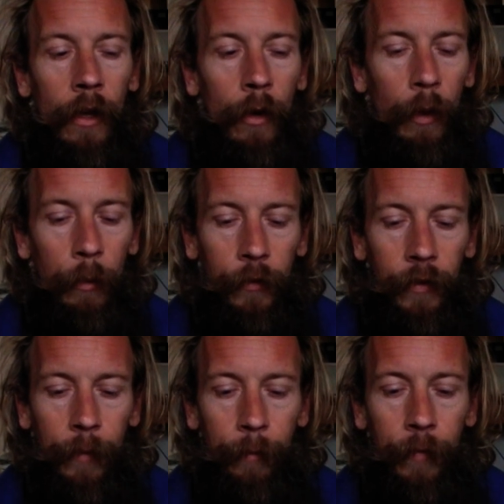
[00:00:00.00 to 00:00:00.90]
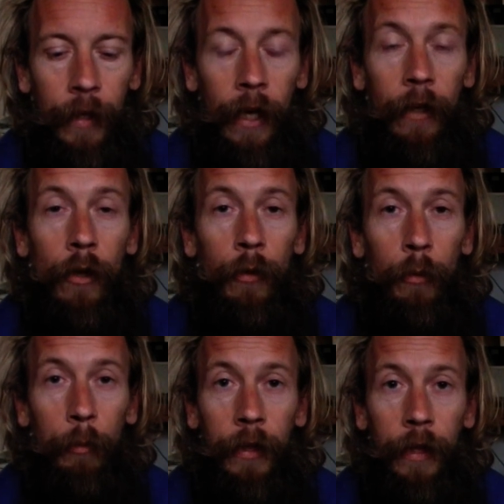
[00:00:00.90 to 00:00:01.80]
Where was I? Yeah, God
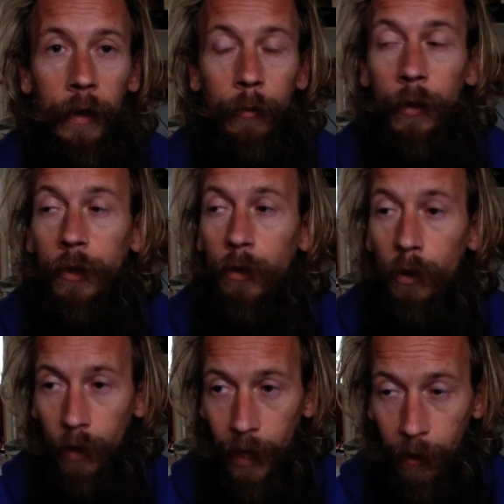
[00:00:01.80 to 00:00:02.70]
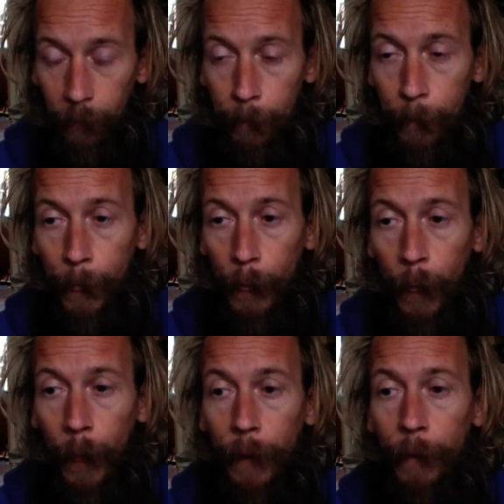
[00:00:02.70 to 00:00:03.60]
will be there. When you call out,
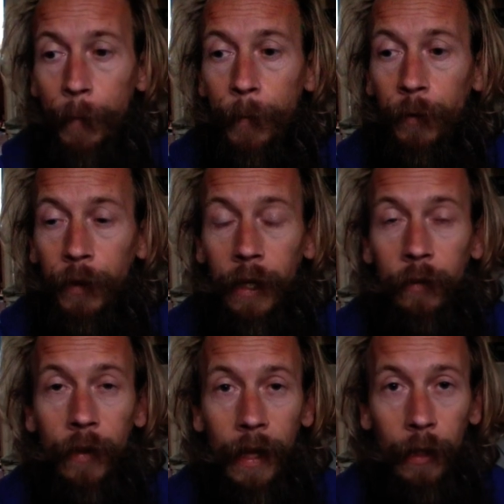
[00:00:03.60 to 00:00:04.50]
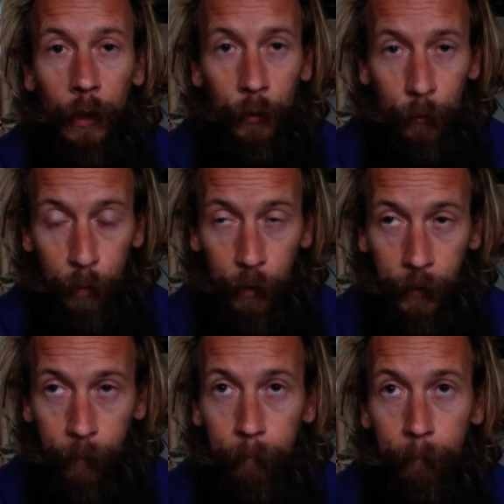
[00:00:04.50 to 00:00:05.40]
you get to that lowest point.